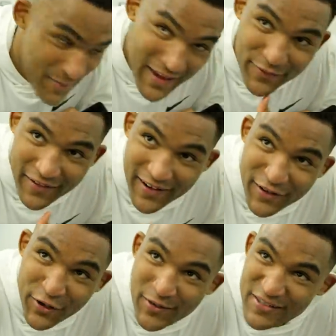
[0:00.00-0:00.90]
He's main event.
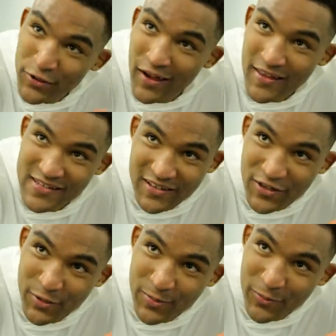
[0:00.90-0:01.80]
You know, he's not like this at
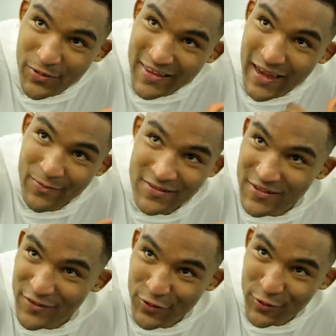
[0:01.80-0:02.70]
home. When the cameras
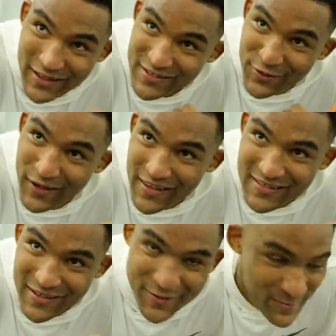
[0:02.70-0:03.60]
aren't rolling, he's not like
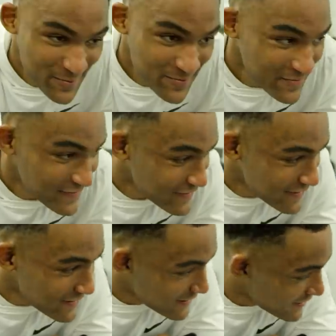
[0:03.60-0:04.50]
this at home.
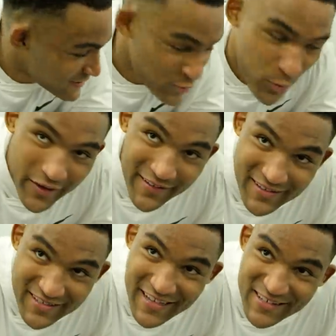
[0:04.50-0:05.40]
He's quiet,
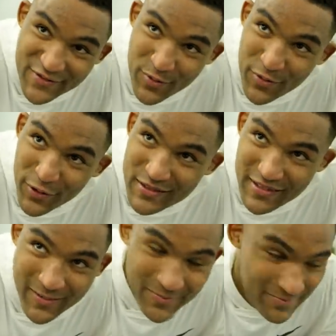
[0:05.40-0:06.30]
stays in his room the whole
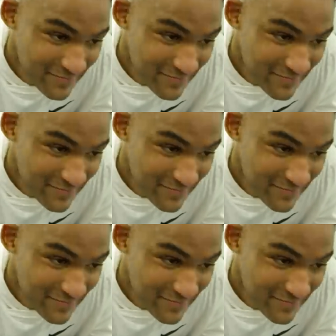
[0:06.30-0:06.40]
time,